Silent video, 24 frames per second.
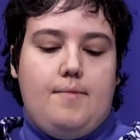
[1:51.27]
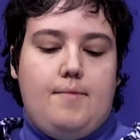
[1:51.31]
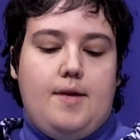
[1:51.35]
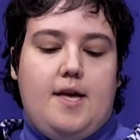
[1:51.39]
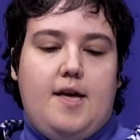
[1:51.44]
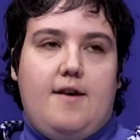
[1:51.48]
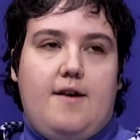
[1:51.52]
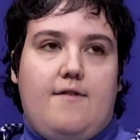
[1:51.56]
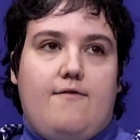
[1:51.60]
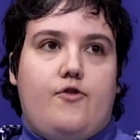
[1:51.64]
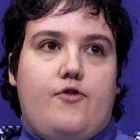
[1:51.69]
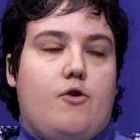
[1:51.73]

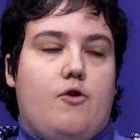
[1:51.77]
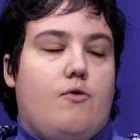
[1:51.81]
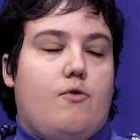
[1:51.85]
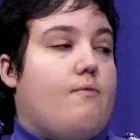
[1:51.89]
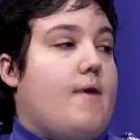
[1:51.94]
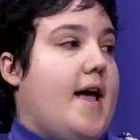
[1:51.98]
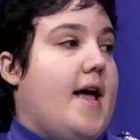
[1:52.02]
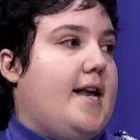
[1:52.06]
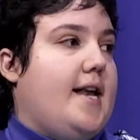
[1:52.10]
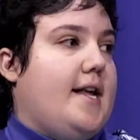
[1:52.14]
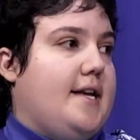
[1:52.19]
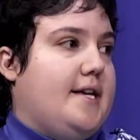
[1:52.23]
If your
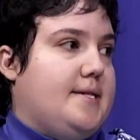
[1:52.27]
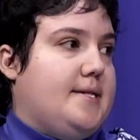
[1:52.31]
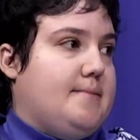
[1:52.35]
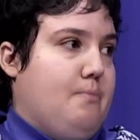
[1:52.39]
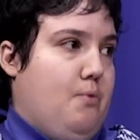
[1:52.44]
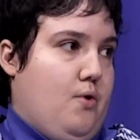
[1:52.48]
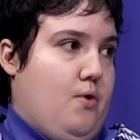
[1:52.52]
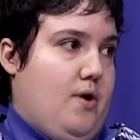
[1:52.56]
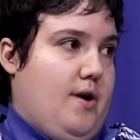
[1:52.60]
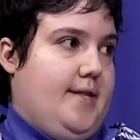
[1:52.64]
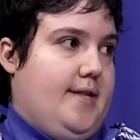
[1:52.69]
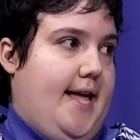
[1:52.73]
rent is
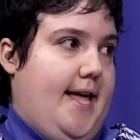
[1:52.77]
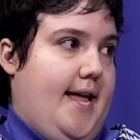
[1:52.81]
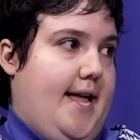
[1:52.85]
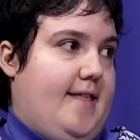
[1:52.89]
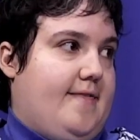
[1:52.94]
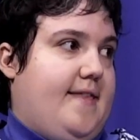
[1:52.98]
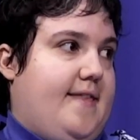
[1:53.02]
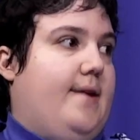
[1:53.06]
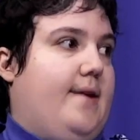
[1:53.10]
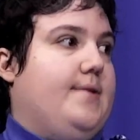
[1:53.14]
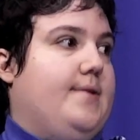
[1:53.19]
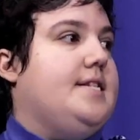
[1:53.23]
more than
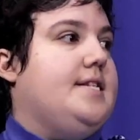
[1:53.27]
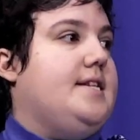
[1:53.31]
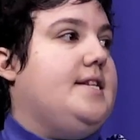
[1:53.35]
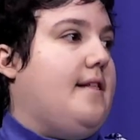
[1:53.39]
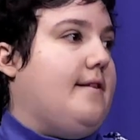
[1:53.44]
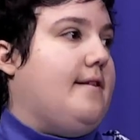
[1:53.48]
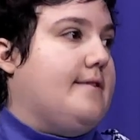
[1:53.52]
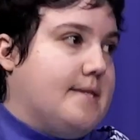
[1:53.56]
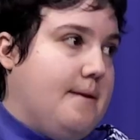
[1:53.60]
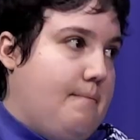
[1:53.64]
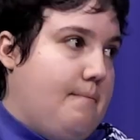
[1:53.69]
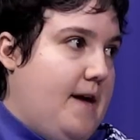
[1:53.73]

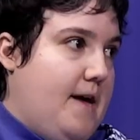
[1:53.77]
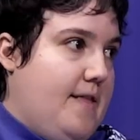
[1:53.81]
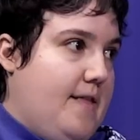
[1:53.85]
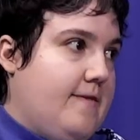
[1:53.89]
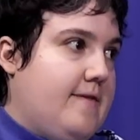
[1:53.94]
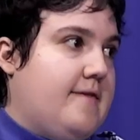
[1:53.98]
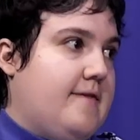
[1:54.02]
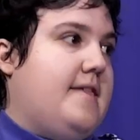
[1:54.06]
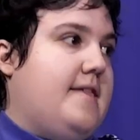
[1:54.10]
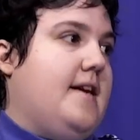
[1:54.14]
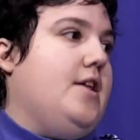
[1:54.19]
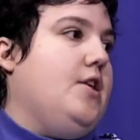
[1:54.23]
$1,000 a
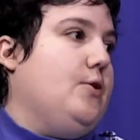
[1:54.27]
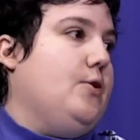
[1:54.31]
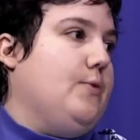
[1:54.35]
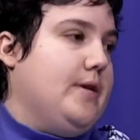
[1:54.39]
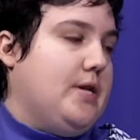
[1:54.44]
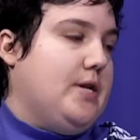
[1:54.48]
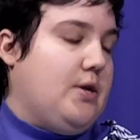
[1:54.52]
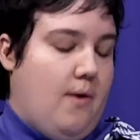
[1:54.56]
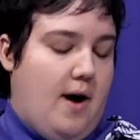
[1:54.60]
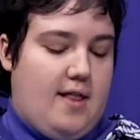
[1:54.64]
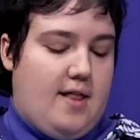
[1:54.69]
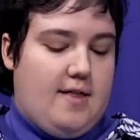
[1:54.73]
month, then you
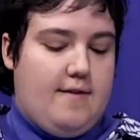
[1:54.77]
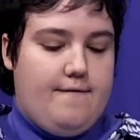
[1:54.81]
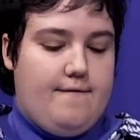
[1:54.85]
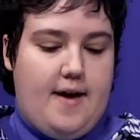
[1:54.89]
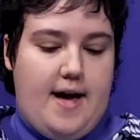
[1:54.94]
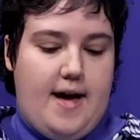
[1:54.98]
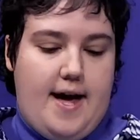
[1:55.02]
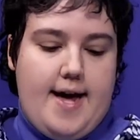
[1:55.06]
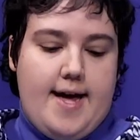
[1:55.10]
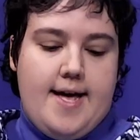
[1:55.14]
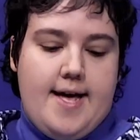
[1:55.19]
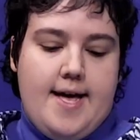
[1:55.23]
would
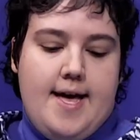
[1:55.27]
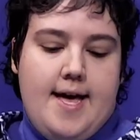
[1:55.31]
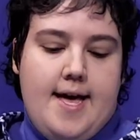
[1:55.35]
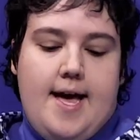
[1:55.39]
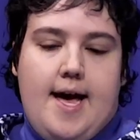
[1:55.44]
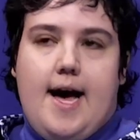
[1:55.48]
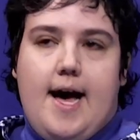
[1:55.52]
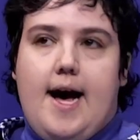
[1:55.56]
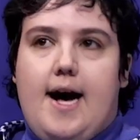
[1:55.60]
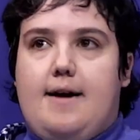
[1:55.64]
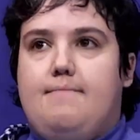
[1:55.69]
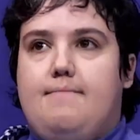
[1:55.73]
qualify.
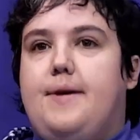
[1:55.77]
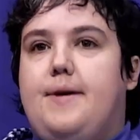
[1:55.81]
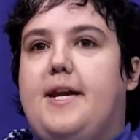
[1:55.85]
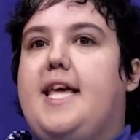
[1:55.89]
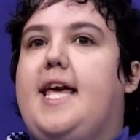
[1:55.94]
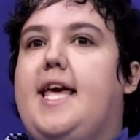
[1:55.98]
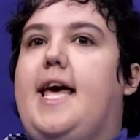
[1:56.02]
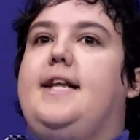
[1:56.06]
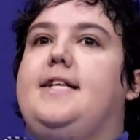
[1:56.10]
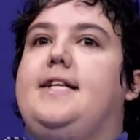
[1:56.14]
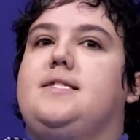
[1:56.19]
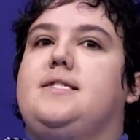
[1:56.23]
But
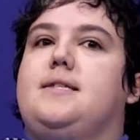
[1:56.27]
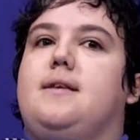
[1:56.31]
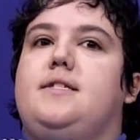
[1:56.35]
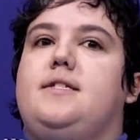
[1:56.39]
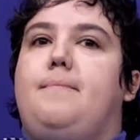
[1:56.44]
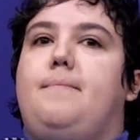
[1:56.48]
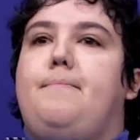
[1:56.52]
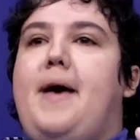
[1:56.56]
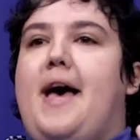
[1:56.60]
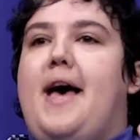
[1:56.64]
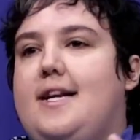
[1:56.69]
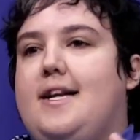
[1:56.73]
again, it's
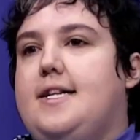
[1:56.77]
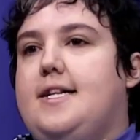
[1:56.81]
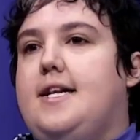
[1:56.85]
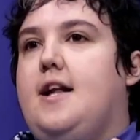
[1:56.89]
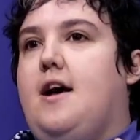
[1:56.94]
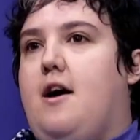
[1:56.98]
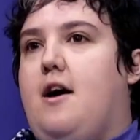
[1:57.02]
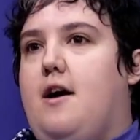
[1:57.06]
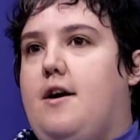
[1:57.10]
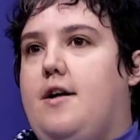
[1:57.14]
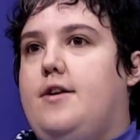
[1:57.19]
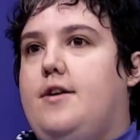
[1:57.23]
dependent
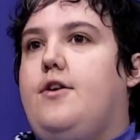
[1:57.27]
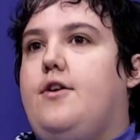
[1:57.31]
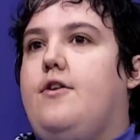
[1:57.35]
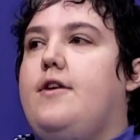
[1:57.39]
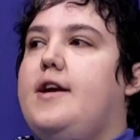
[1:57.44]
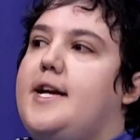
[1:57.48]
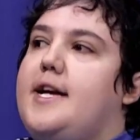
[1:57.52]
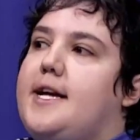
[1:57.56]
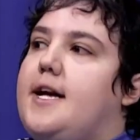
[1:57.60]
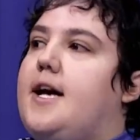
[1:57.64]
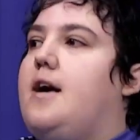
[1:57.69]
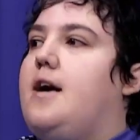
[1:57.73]
on your
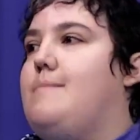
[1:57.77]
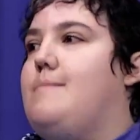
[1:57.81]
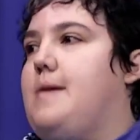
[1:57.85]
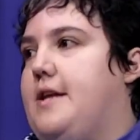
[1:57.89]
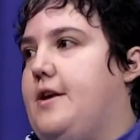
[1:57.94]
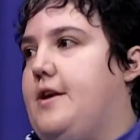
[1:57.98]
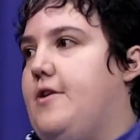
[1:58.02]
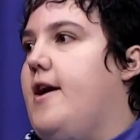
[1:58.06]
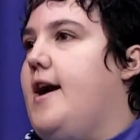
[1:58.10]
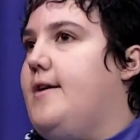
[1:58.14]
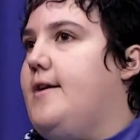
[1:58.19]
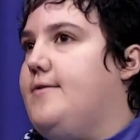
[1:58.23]
income and
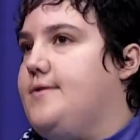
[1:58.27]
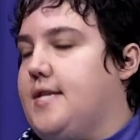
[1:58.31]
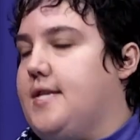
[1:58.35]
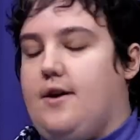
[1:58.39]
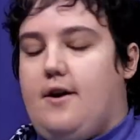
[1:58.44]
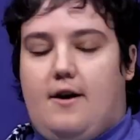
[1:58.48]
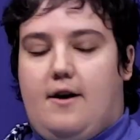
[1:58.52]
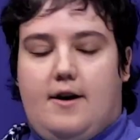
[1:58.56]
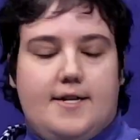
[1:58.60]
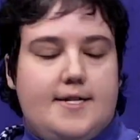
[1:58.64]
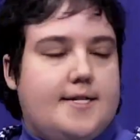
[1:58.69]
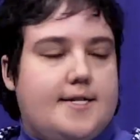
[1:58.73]
your housing
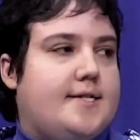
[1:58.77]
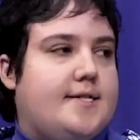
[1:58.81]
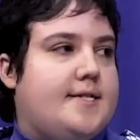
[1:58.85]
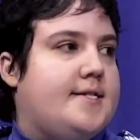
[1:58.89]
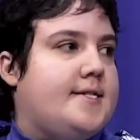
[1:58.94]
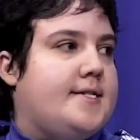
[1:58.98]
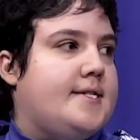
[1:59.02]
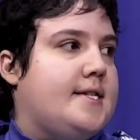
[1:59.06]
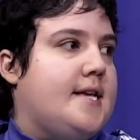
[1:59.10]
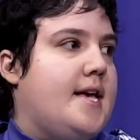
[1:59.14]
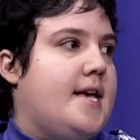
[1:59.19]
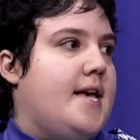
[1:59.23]
costs.